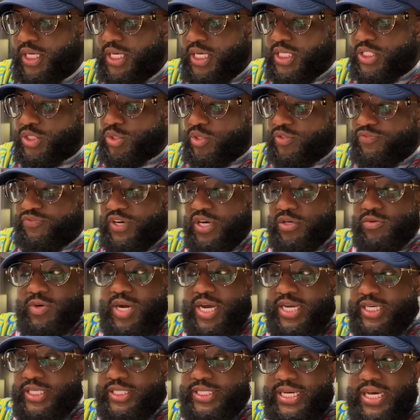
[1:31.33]
So if I
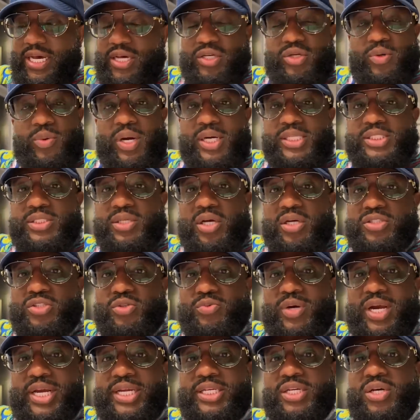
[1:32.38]
write it down or I start to
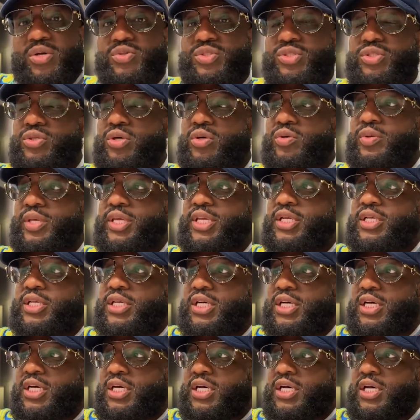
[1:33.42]
write notes, you're going to get a,
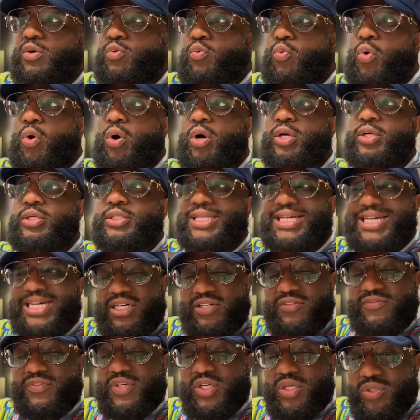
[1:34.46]
a watered
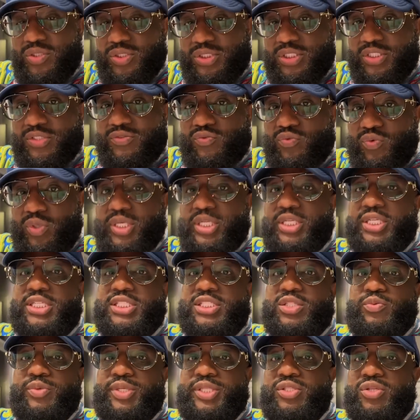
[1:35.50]
down version of what it is
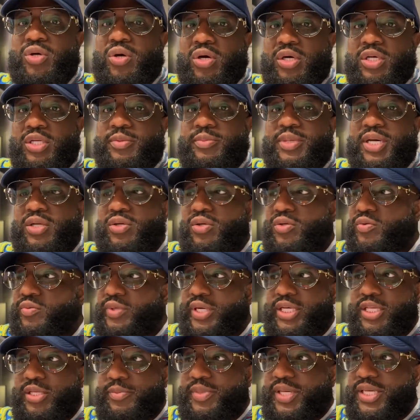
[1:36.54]
that we're talking about on a
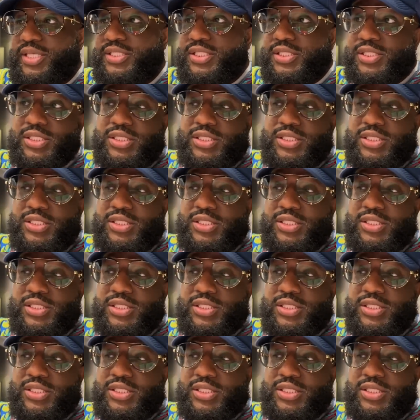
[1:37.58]
regular basis.